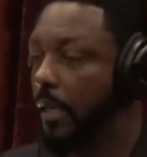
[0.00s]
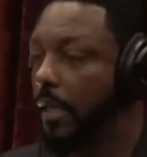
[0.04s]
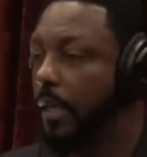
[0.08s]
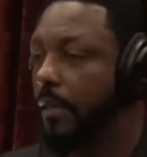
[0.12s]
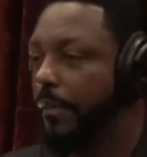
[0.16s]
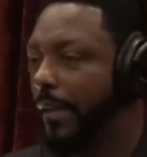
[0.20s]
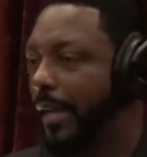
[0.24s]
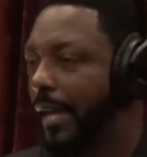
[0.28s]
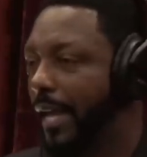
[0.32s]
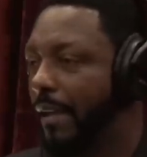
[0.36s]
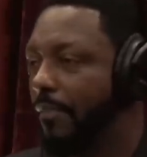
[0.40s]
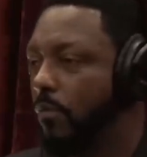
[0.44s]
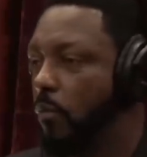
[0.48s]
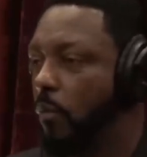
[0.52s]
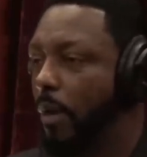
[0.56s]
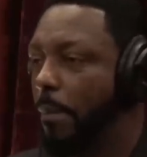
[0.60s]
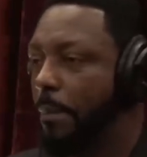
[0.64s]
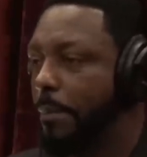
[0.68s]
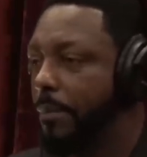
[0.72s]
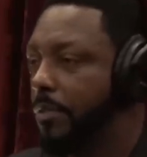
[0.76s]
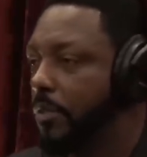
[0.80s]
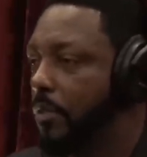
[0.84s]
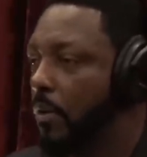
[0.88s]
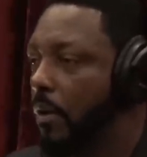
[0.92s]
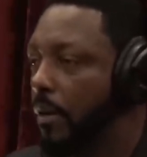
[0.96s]
They have
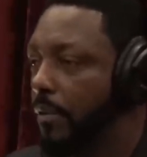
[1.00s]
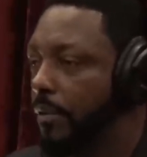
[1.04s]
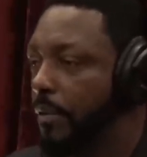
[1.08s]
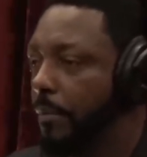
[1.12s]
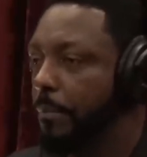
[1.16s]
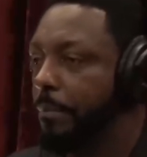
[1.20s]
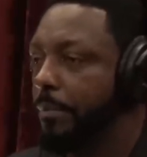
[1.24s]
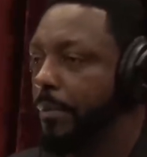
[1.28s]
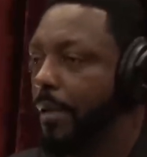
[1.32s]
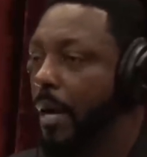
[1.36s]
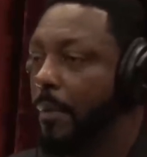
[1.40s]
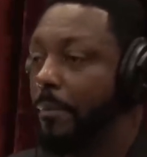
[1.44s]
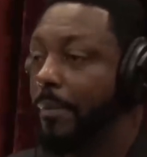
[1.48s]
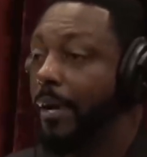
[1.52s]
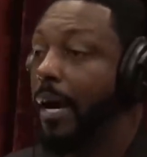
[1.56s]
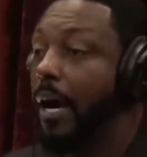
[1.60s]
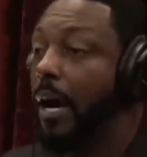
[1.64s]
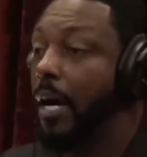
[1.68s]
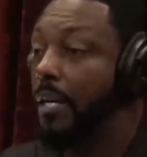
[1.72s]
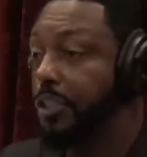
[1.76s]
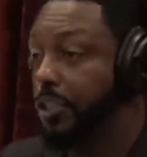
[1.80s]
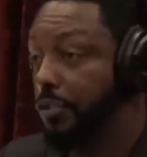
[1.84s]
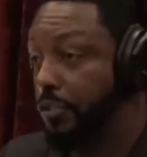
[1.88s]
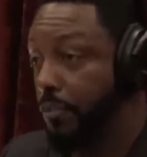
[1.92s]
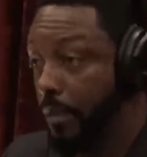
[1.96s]
weapons called the
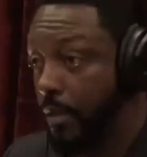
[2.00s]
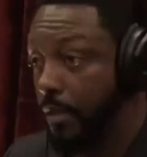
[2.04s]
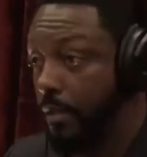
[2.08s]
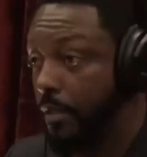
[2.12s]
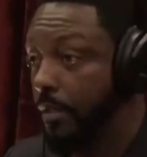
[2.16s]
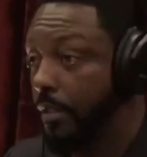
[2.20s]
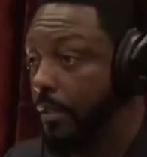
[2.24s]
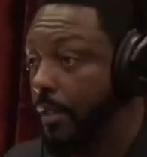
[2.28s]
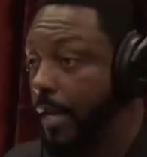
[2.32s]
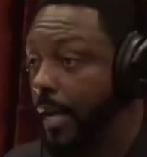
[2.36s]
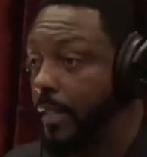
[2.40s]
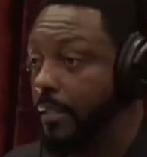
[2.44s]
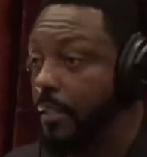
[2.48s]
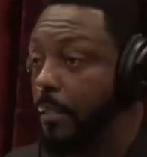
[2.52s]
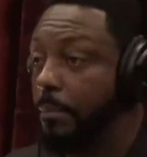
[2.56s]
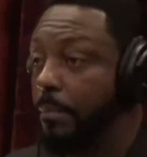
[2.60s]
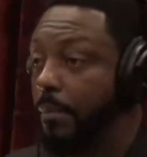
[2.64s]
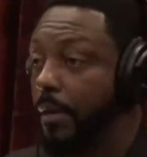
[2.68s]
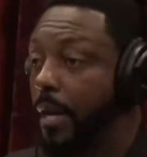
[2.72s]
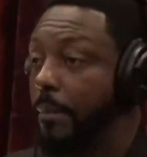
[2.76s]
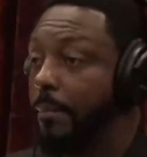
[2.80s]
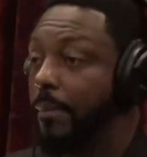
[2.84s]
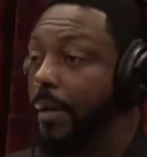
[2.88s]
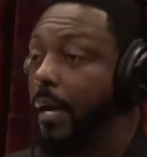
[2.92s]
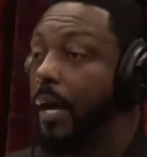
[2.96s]
Brahmastra and the
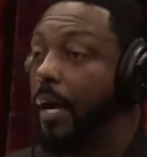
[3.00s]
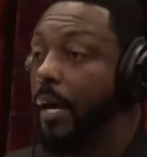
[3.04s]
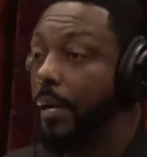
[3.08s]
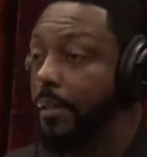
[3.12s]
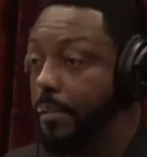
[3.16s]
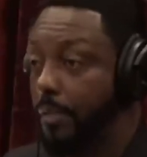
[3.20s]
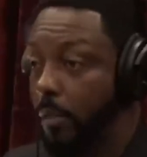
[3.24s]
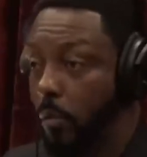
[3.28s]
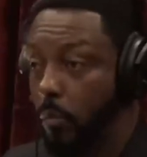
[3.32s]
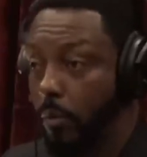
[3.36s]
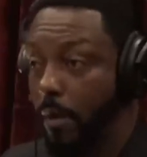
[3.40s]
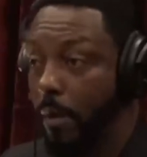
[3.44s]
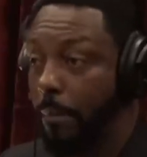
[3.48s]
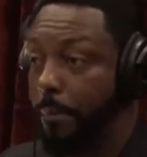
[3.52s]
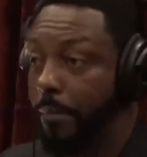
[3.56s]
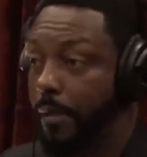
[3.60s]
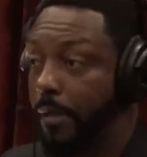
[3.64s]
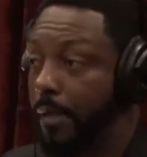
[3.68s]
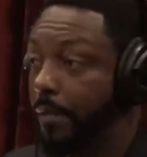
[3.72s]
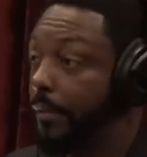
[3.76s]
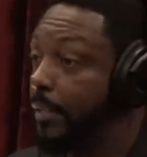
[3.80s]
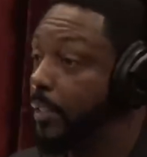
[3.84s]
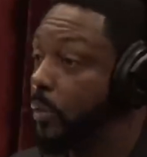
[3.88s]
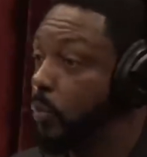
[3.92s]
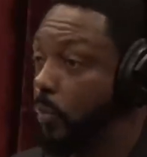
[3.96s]
Brahmahanda weapon,
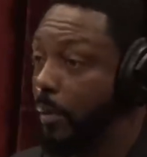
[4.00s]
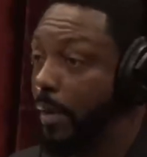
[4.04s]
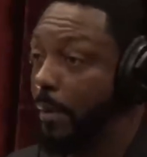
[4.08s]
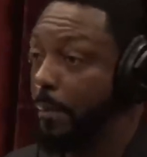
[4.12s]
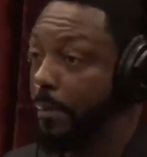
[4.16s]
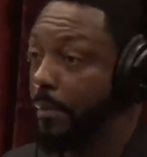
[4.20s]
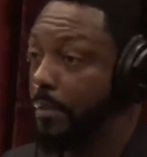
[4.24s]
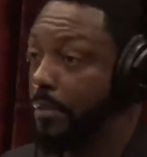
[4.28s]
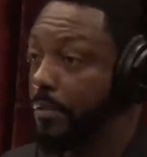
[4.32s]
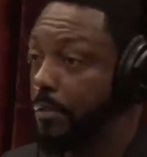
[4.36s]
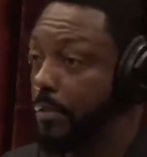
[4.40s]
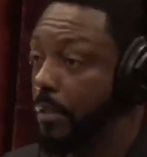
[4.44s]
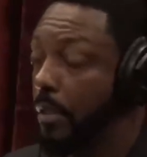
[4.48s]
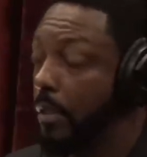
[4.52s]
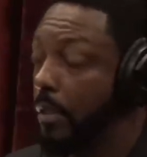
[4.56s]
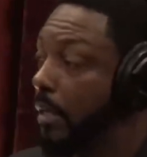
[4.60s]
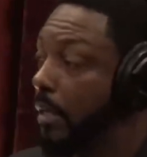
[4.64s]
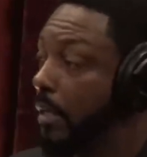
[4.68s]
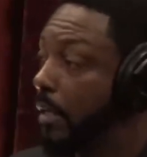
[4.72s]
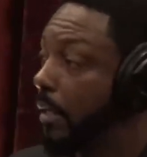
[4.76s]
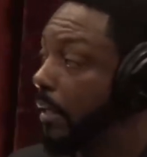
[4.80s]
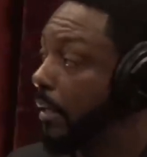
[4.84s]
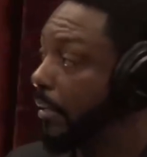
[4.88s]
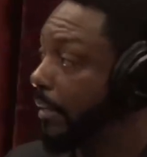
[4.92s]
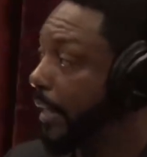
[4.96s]
and these weapons,
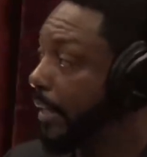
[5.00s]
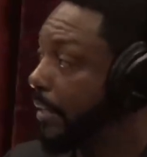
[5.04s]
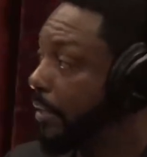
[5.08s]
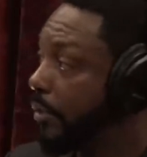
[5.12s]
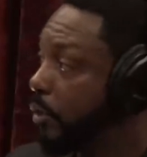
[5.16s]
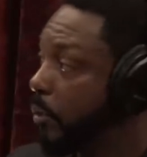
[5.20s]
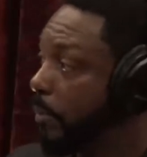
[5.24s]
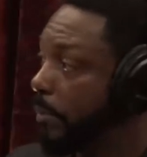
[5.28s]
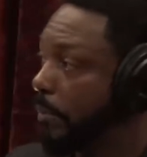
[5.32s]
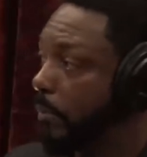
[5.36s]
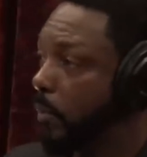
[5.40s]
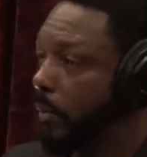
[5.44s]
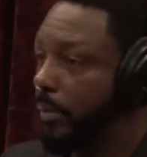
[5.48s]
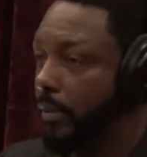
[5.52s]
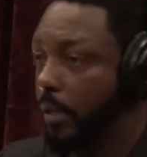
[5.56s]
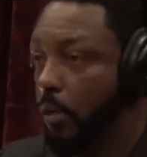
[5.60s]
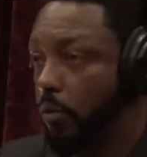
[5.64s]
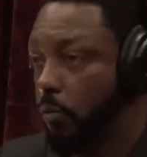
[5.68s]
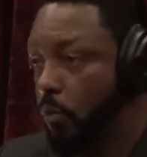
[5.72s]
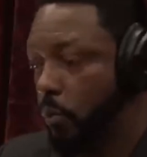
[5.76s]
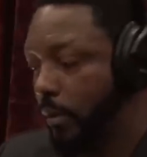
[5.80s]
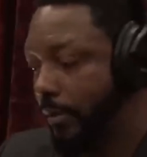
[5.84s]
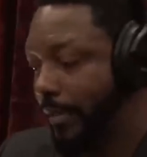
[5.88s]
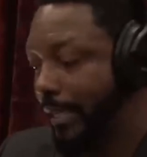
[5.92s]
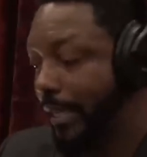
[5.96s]

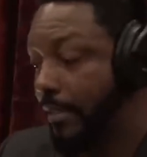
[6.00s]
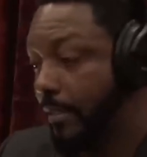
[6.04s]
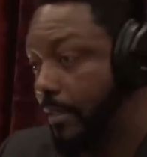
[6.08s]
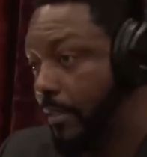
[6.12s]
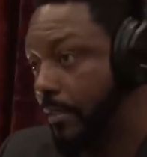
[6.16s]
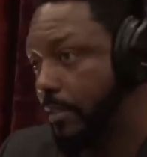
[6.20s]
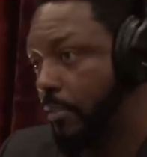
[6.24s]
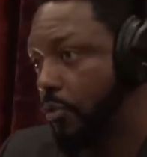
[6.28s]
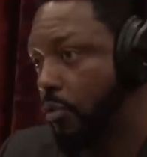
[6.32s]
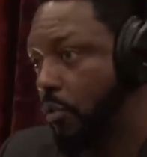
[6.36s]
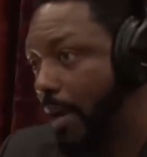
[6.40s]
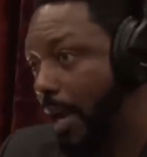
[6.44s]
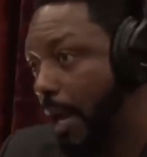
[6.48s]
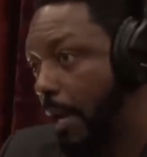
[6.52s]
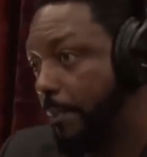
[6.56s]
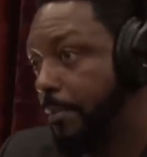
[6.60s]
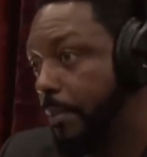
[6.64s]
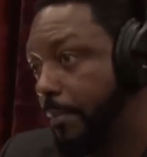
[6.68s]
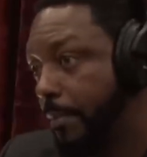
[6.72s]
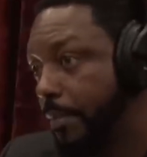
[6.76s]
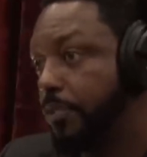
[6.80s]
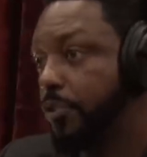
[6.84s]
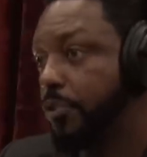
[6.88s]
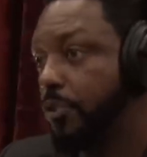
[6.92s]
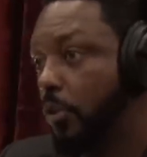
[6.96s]
what they describe
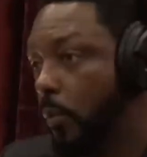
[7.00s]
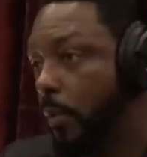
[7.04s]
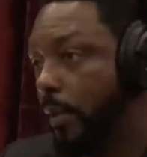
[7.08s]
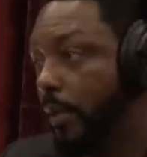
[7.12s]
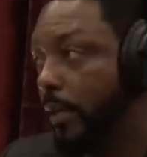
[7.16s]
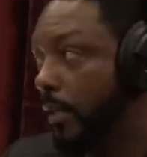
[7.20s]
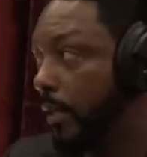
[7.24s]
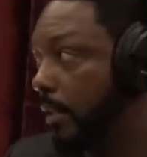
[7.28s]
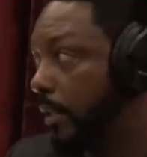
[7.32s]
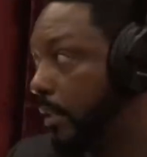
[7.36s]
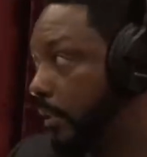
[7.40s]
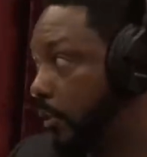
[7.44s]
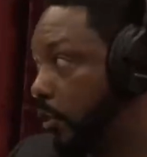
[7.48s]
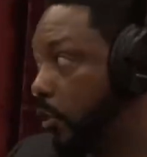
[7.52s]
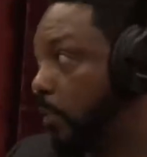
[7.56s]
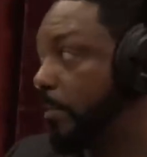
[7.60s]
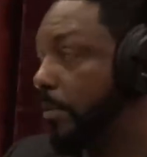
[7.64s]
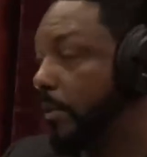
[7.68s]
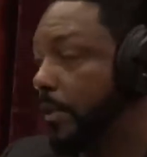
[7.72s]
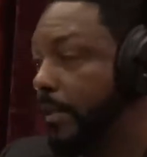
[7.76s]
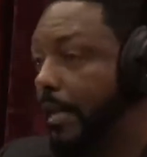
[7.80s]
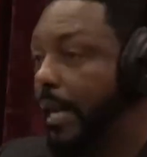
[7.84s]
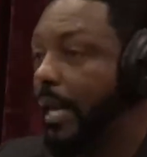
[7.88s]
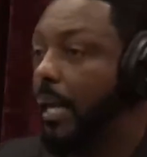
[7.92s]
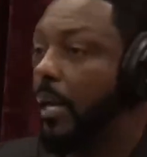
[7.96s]
them as doing,
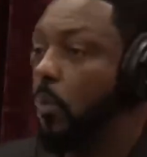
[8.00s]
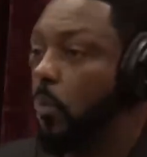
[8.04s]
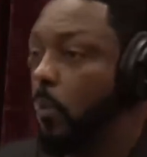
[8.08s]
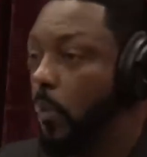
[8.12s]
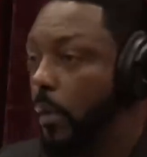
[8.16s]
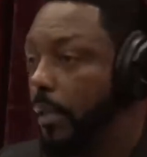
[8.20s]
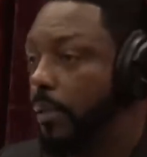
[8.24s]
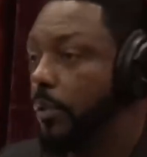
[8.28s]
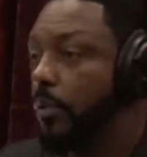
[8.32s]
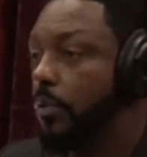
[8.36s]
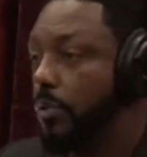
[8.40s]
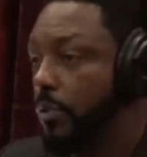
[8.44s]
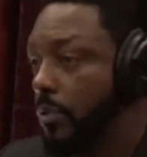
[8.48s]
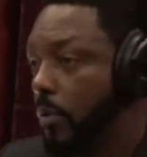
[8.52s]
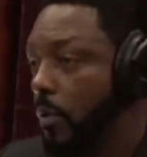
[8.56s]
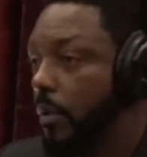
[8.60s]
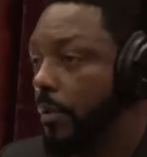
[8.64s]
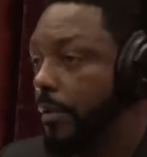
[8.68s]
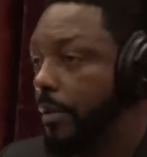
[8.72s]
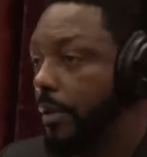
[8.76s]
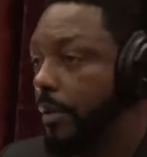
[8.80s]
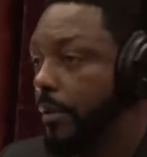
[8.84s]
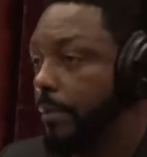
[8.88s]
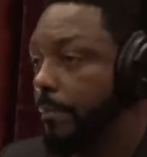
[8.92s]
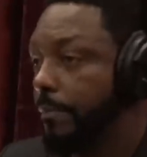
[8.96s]
duplicate what you saw
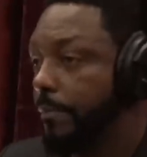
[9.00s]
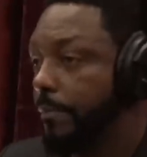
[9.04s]
there.